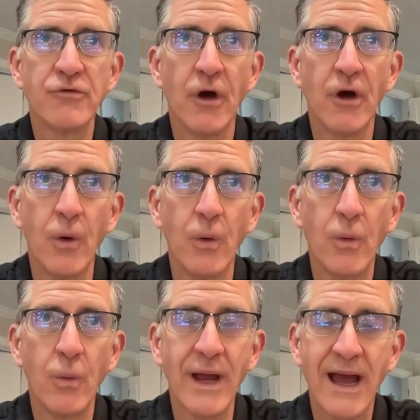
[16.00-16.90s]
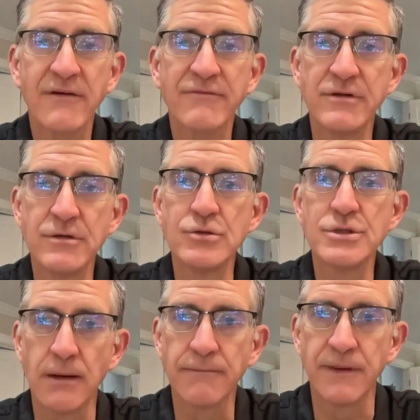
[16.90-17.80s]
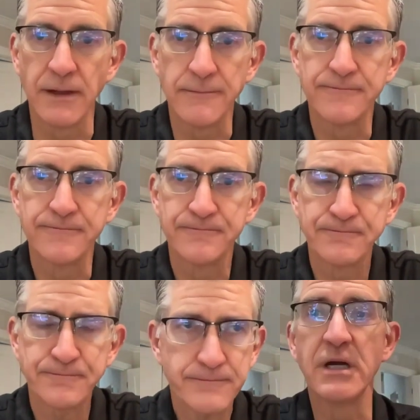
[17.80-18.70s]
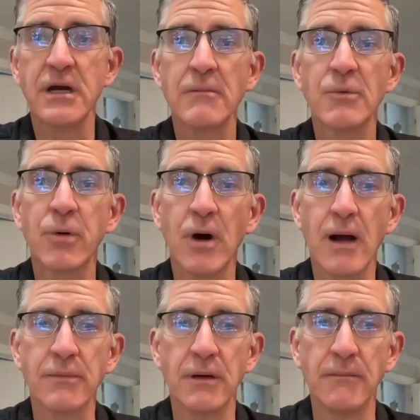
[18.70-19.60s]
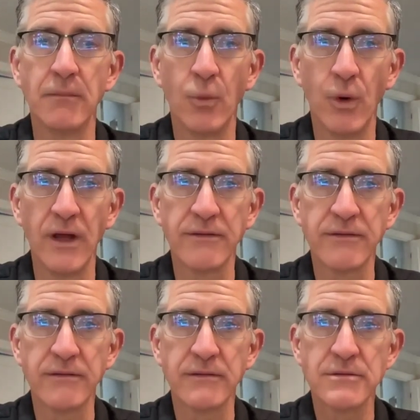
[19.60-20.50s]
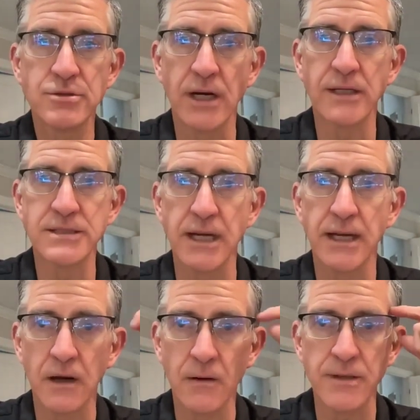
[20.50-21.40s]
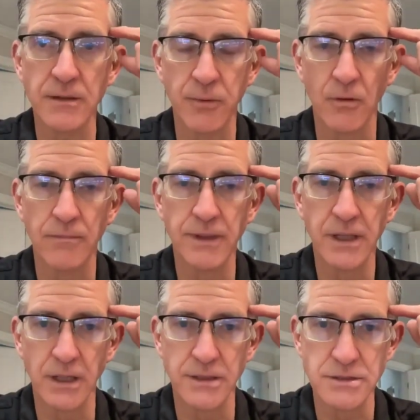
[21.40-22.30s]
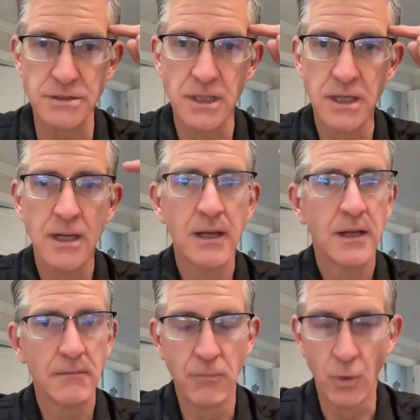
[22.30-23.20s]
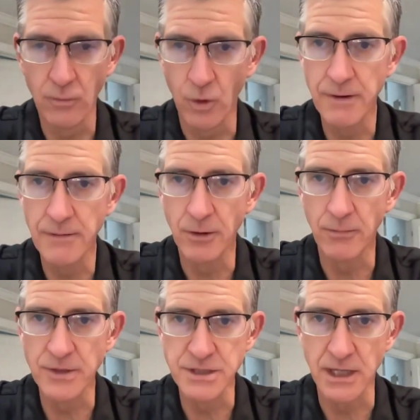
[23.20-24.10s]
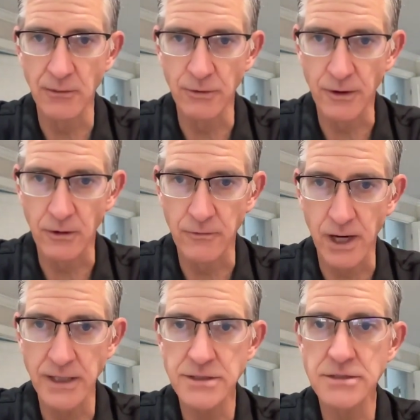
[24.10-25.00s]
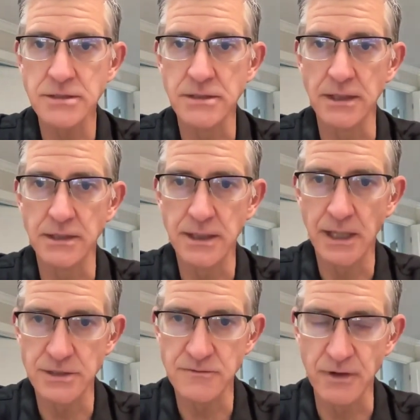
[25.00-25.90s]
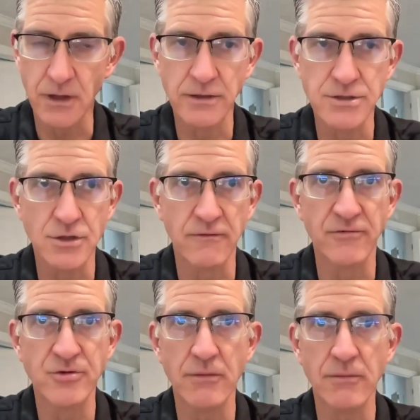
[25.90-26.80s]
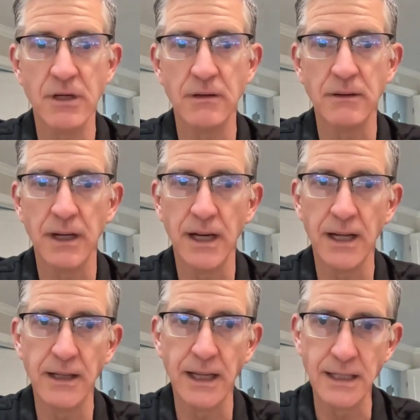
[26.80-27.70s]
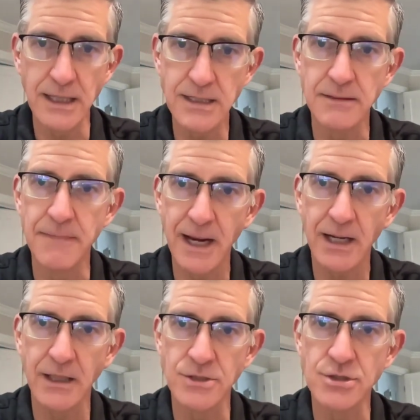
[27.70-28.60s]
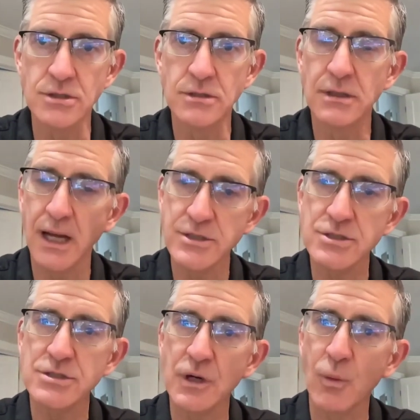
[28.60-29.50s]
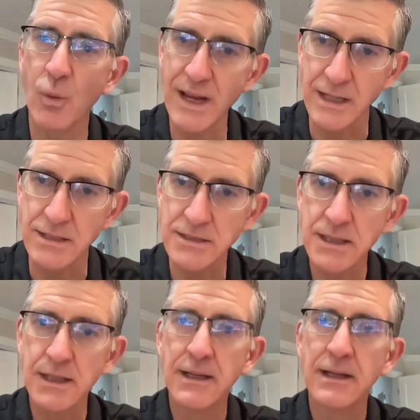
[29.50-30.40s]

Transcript: And so we have to do something. It's become a problem with trying to take care of people because more and more people are presenting with arthritis that has failed conservative treatment, and they need to manage not just their weight,